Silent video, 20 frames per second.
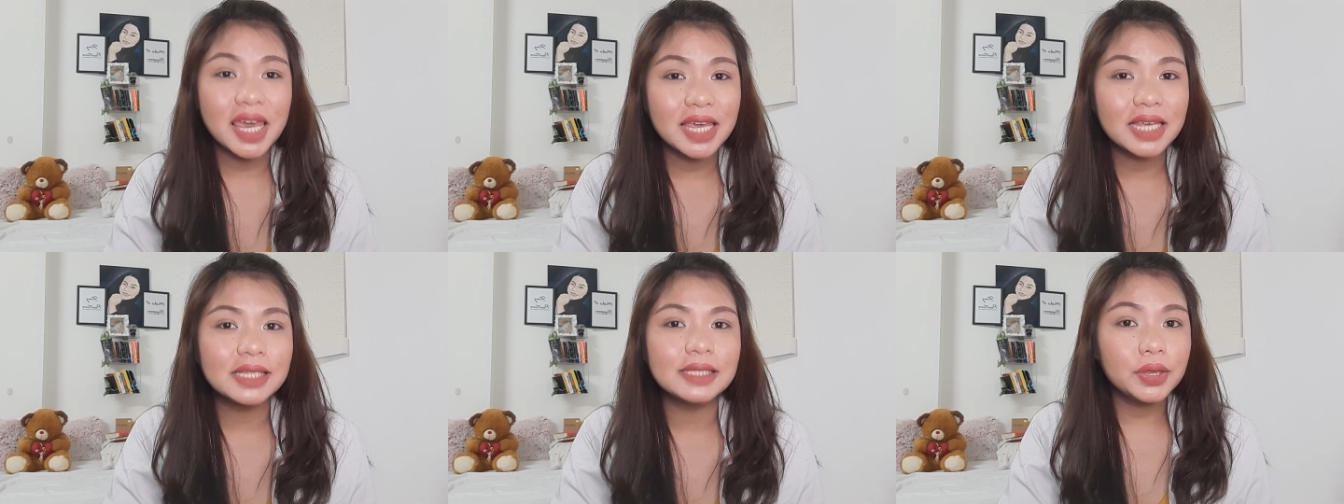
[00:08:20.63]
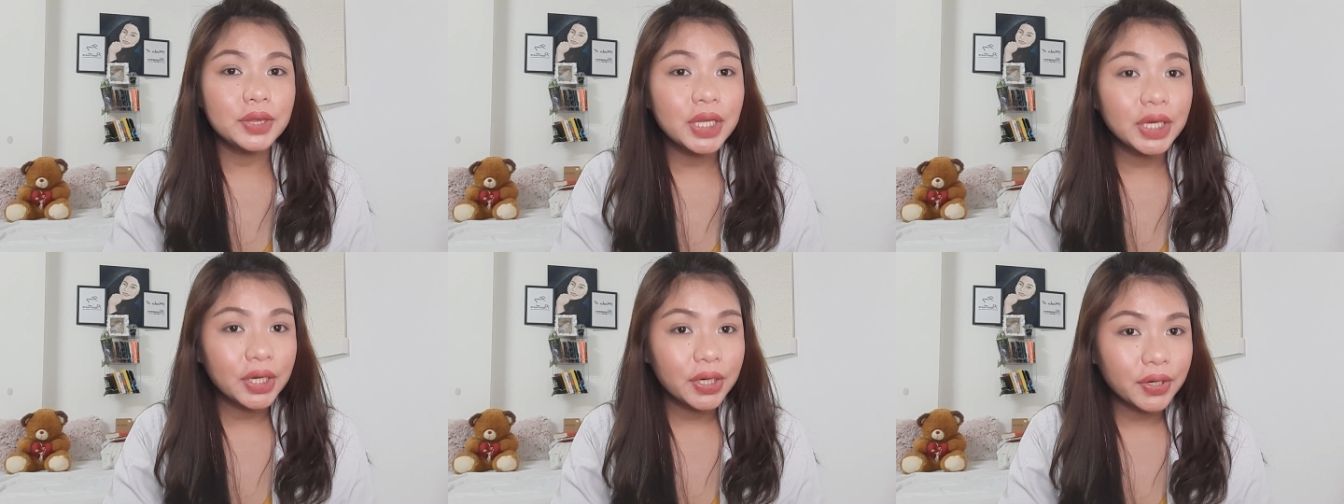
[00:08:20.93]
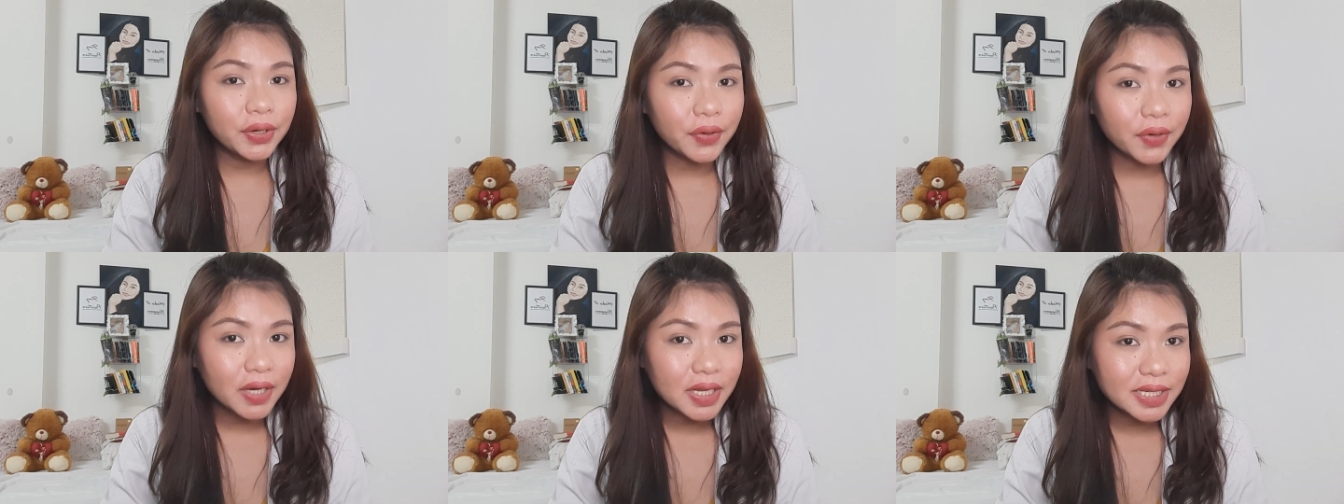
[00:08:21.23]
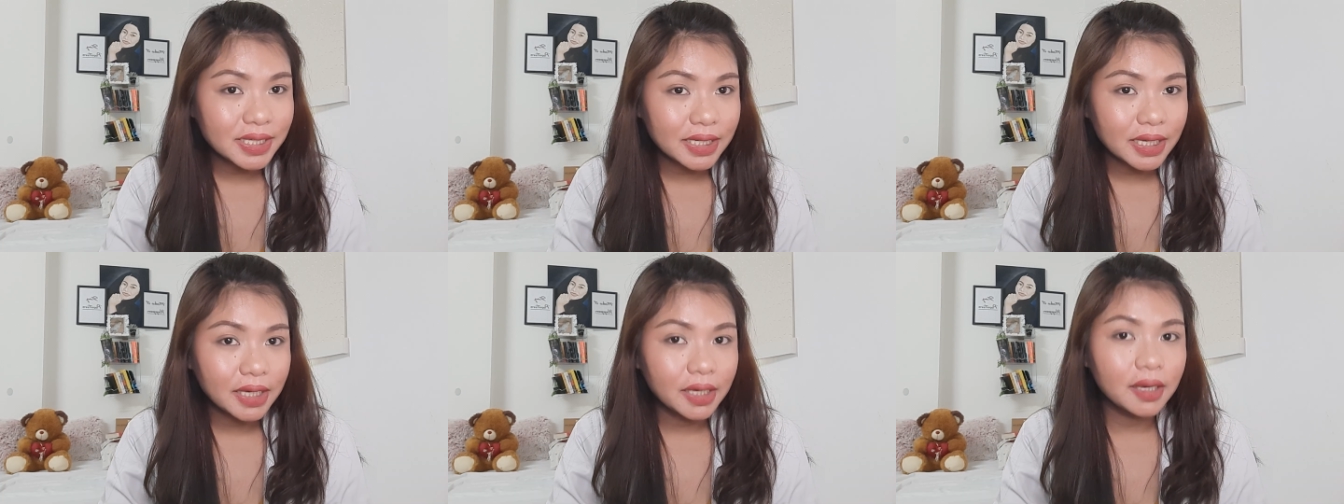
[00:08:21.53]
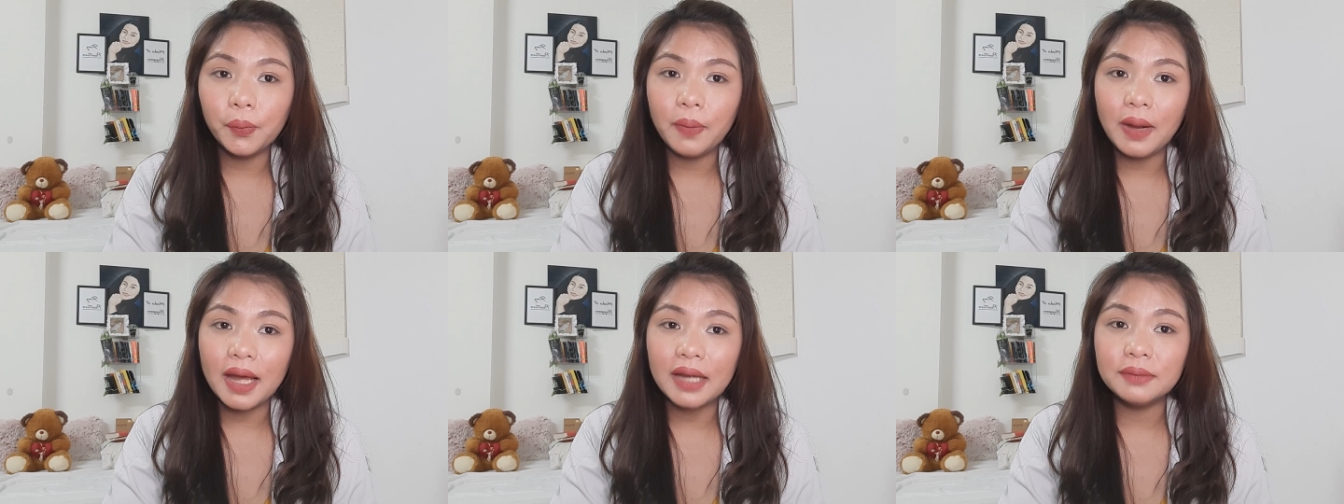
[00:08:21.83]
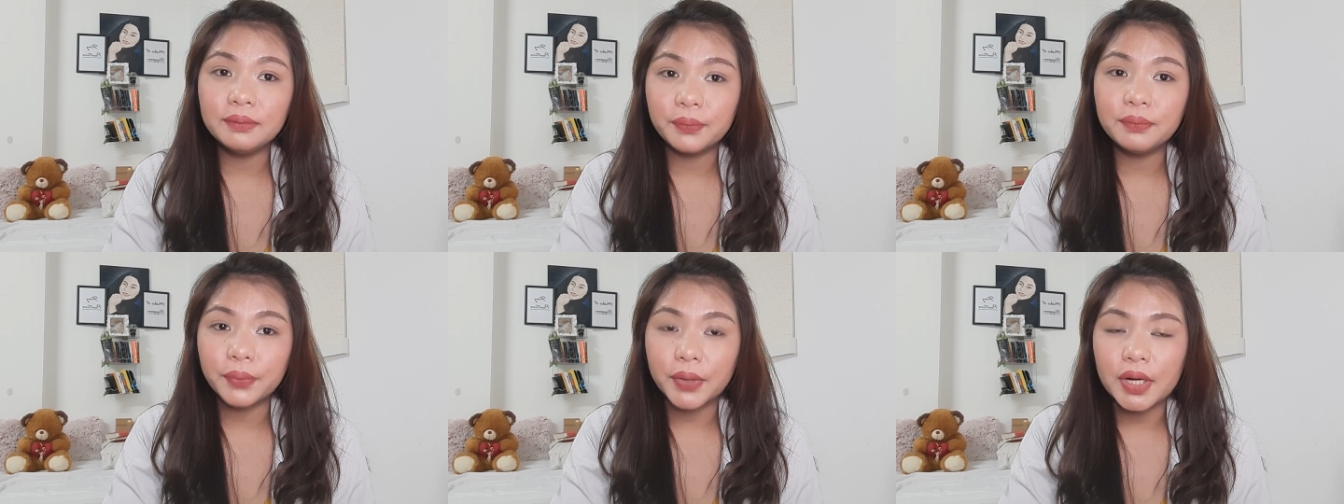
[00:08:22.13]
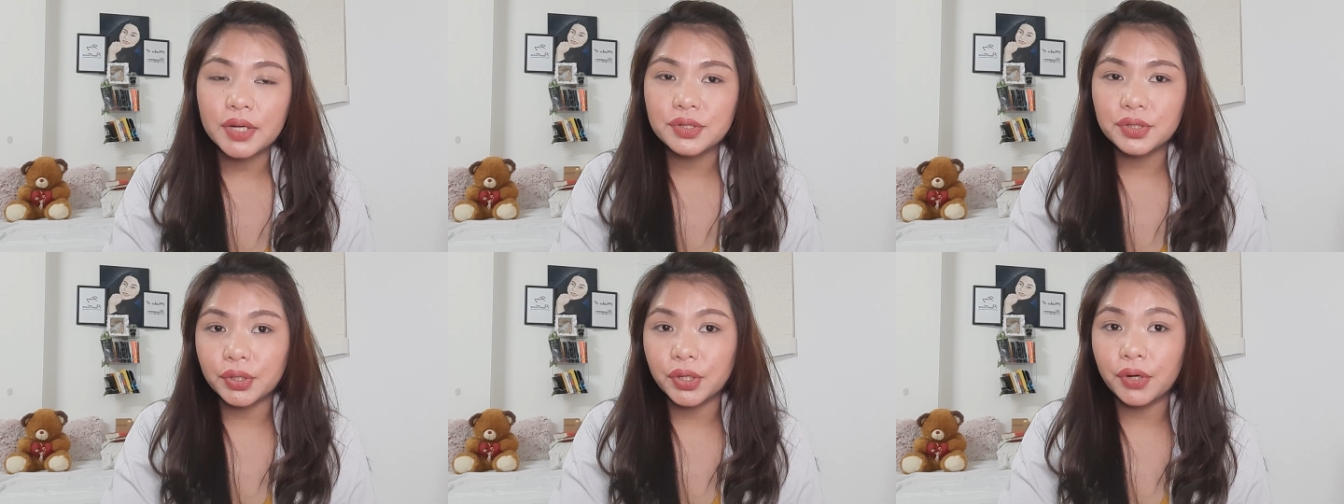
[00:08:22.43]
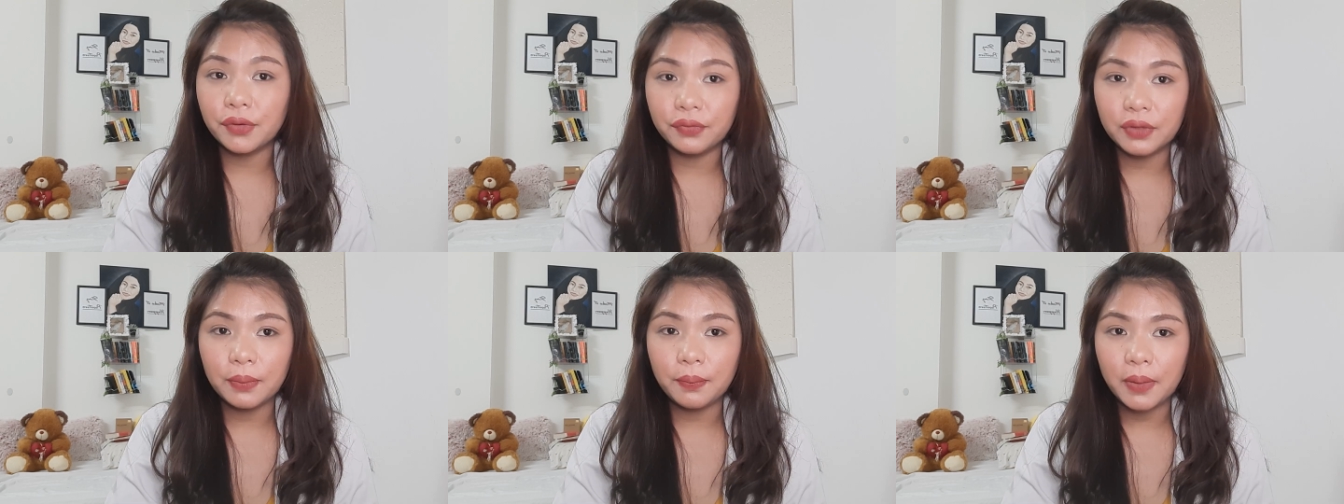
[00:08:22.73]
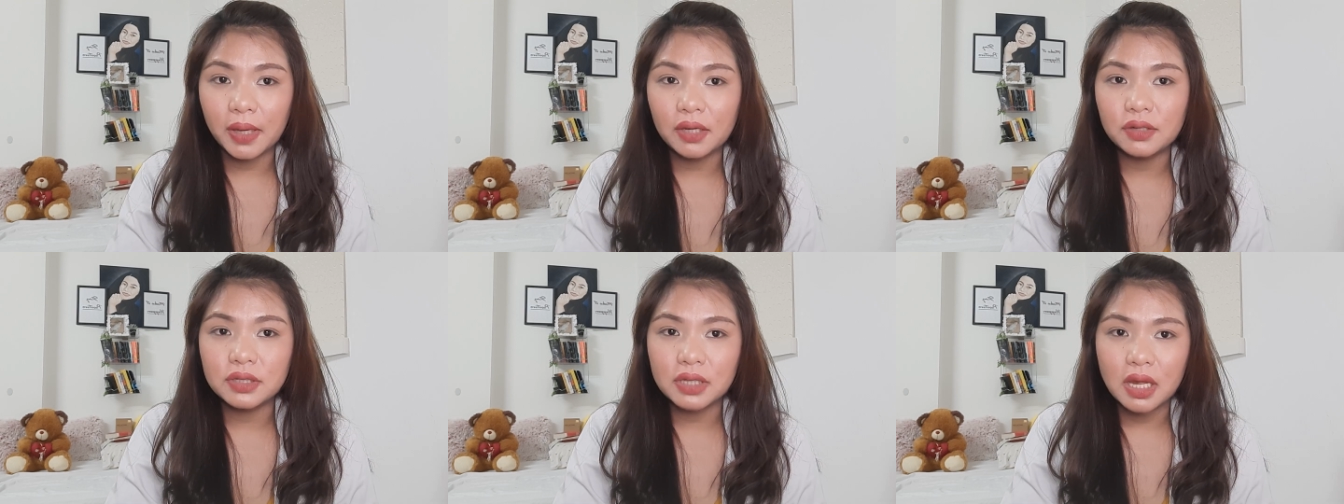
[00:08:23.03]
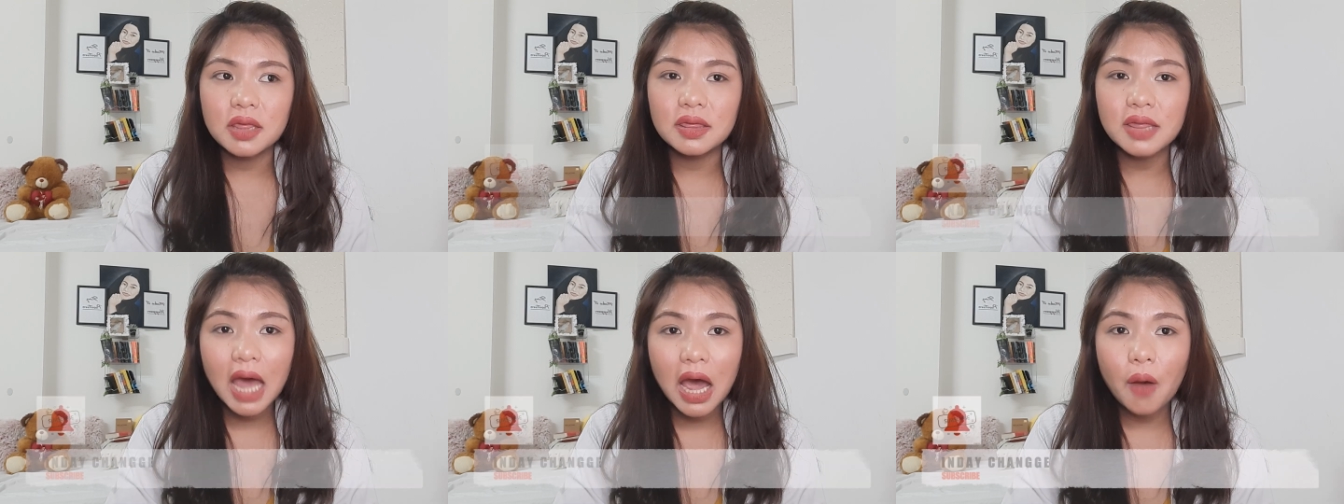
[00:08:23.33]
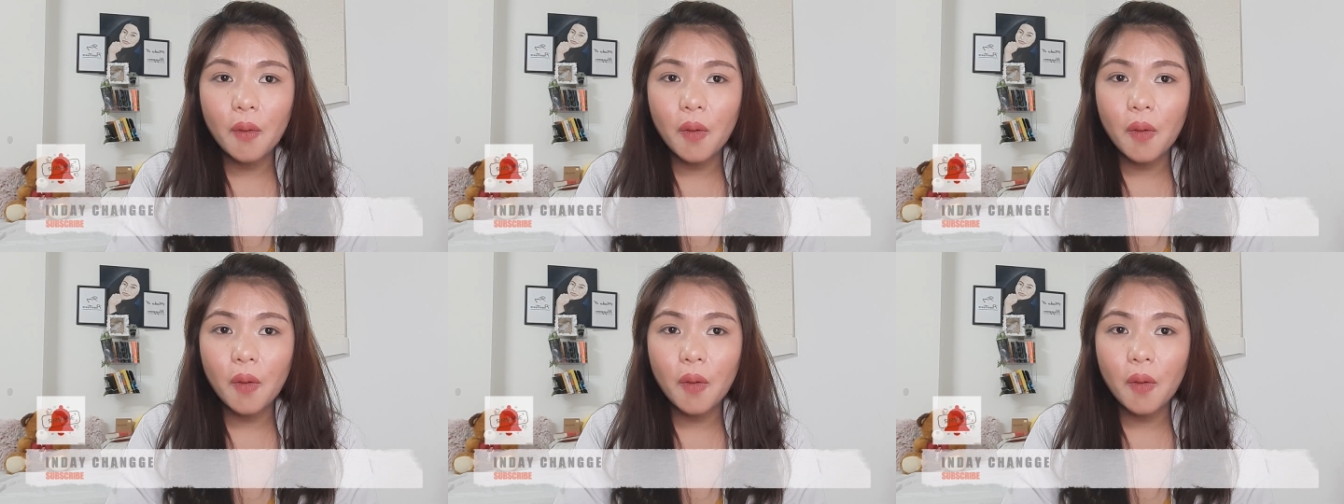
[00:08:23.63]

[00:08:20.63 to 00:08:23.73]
is decreasing blood pressure of the patient. Now,